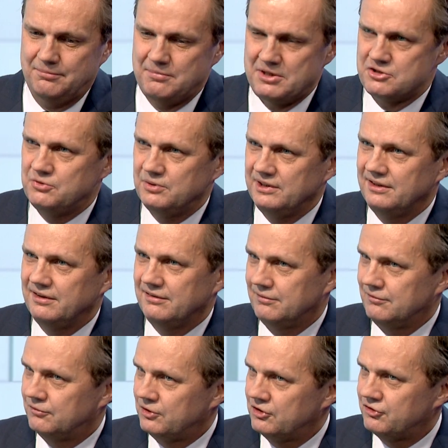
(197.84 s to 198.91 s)
measuring
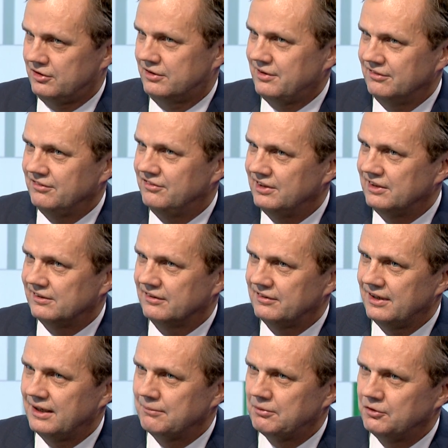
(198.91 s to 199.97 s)
risk and things like
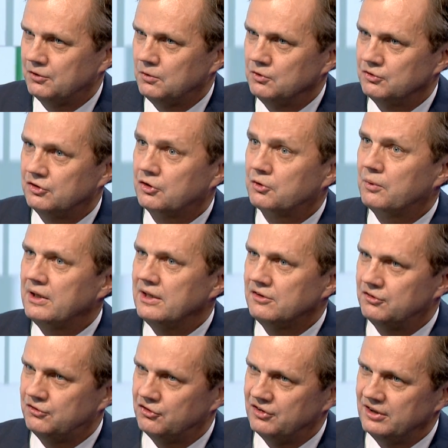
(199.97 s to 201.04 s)
that, but also to create
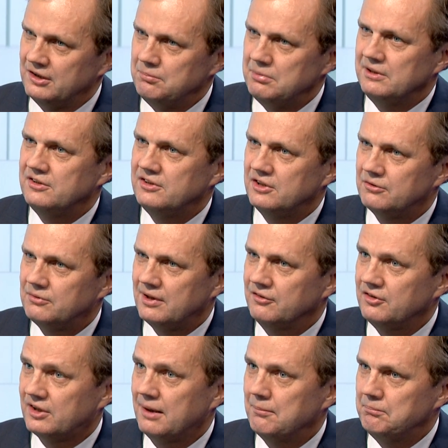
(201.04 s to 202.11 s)
sustainability around
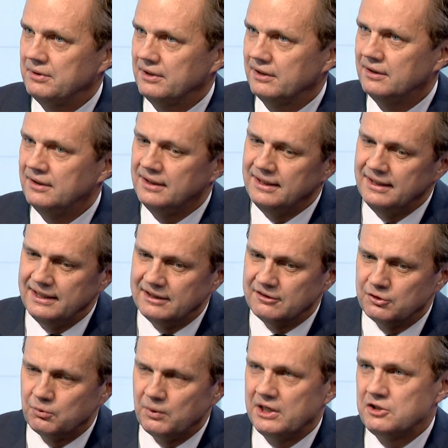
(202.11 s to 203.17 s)
the company. It's
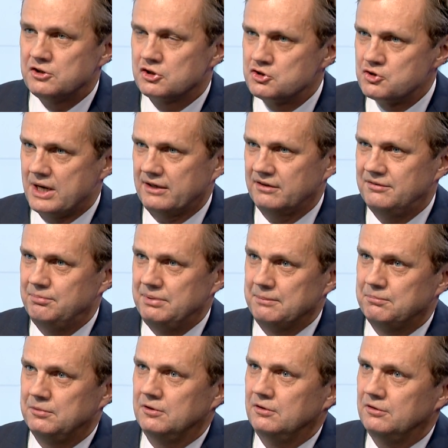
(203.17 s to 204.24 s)
a way to attract
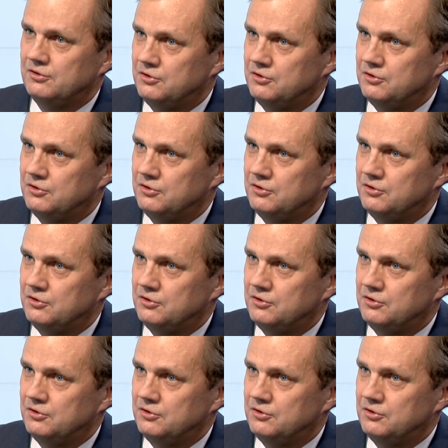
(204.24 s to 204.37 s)
people